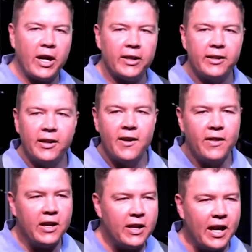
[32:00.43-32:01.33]
this right,
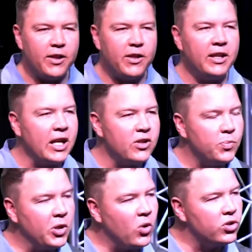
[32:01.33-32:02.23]
then another thing
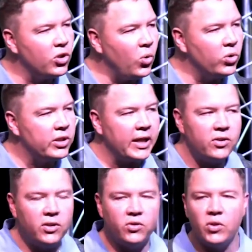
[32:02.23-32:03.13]
changes, because the Lord
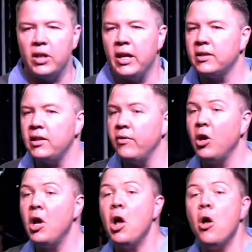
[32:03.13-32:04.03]
takes you into the next
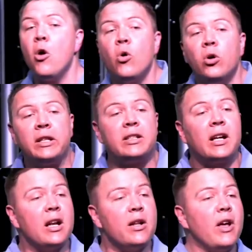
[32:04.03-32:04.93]
level.
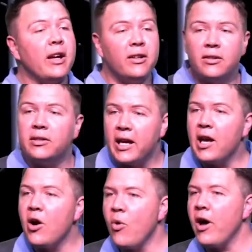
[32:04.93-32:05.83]
It's kind of like
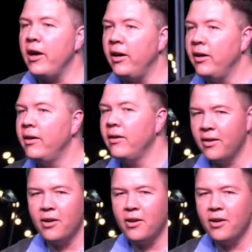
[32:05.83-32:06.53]
taking away